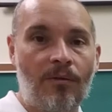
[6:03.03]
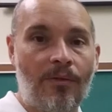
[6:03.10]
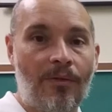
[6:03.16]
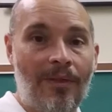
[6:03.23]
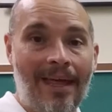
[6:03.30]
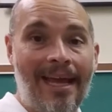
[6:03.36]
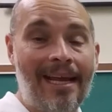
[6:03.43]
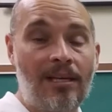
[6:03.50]

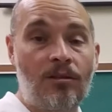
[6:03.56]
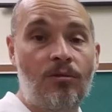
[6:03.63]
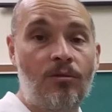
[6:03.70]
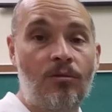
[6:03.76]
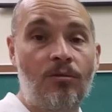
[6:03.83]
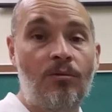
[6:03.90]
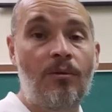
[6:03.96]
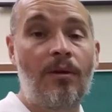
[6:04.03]
They
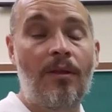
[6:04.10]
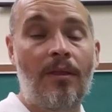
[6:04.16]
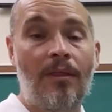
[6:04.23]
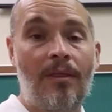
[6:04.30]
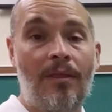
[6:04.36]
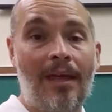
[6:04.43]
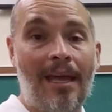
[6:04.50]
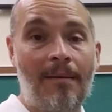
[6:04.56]
do,
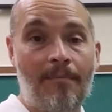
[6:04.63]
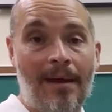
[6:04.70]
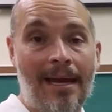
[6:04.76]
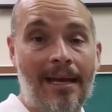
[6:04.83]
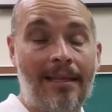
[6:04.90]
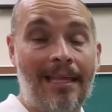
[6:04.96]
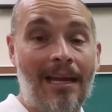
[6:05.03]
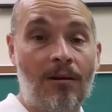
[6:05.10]
they
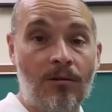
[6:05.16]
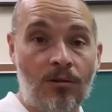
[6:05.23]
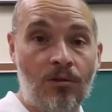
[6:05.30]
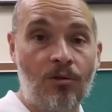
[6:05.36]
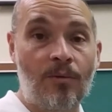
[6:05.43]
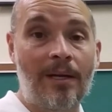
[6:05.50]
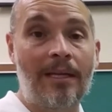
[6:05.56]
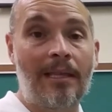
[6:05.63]
make. They are
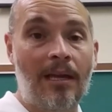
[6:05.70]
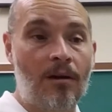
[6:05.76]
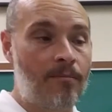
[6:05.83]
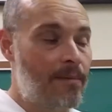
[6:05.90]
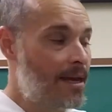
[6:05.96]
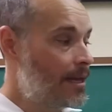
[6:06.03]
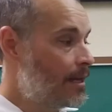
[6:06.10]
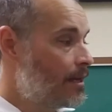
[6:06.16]
doing, they are
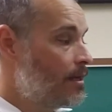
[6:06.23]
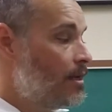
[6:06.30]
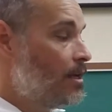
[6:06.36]
making.